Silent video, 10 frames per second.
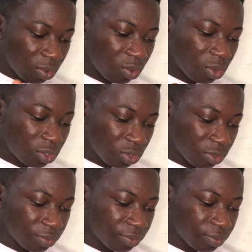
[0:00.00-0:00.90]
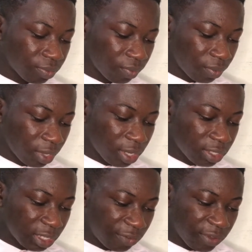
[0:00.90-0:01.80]
Go to
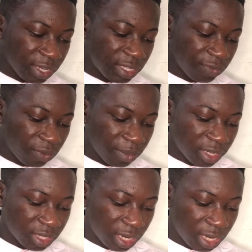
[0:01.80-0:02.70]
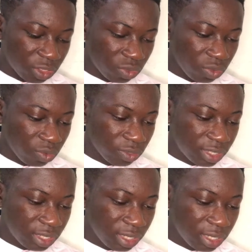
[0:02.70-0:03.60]
certificate information, and you will
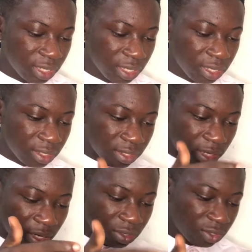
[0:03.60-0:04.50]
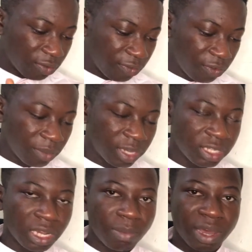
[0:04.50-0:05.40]
see a lot of
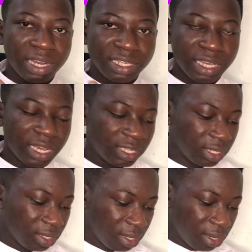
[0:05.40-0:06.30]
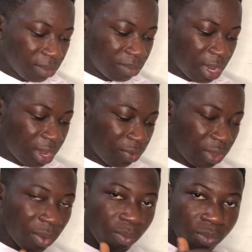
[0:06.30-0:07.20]
information about the site, but we
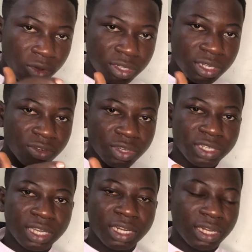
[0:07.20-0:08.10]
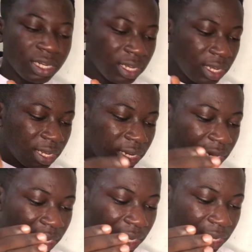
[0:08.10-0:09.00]
are most interested in
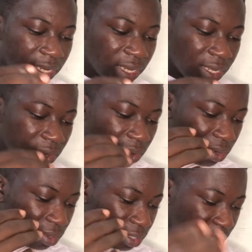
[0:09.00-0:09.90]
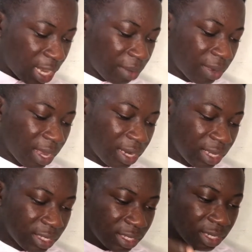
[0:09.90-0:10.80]
the time that
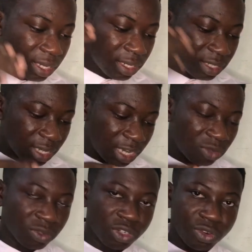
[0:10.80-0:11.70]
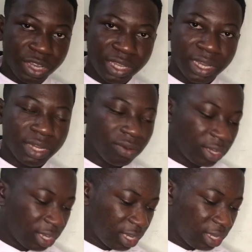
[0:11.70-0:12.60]
this site was created.
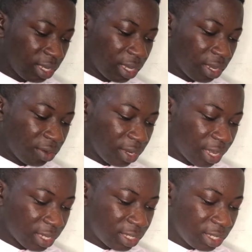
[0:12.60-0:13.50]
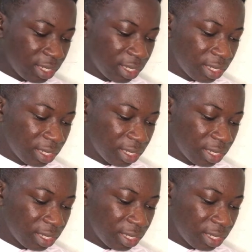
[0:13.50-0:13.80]
Okay, and then you can see